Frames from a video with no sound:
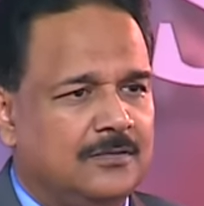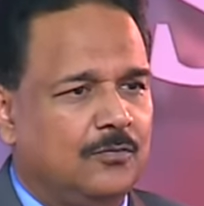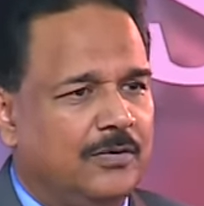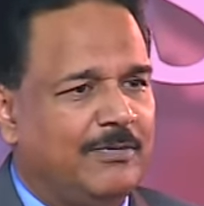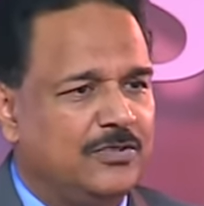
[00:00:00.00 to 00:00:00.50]

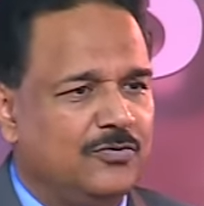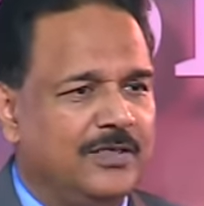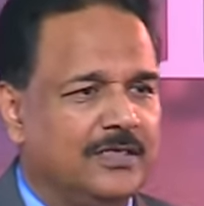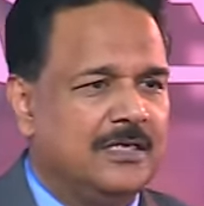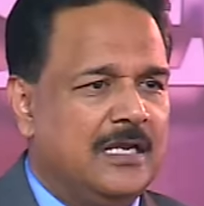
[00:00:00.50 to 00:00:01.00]
what am I
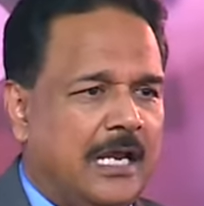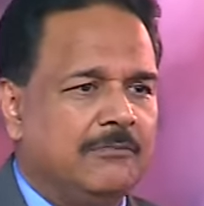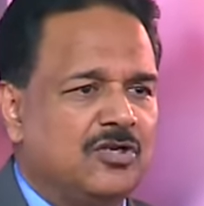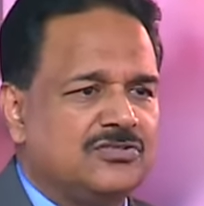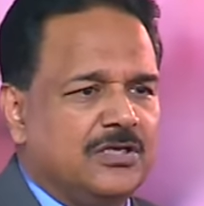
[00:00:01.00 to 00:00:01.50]
doing? I'm
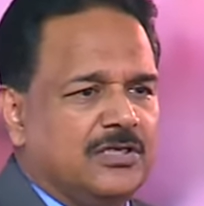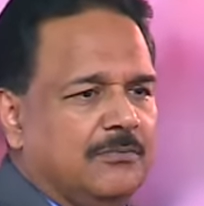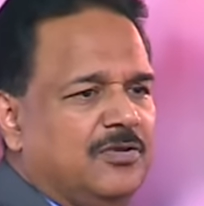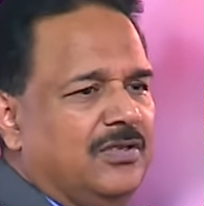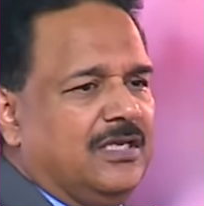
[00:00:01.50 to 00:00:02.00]
not trying to
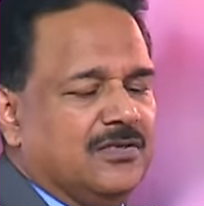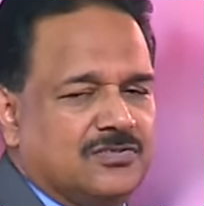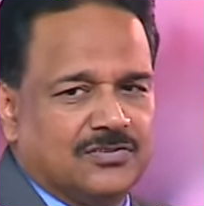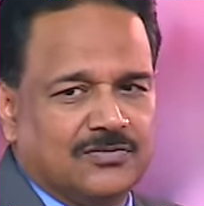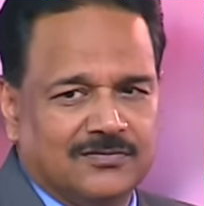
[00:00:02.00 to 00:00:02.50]
communicate
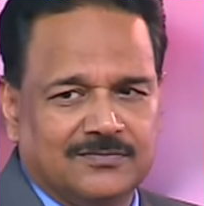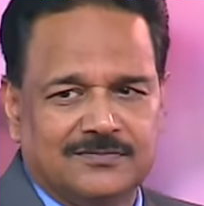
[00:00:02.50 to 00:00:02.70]
to you.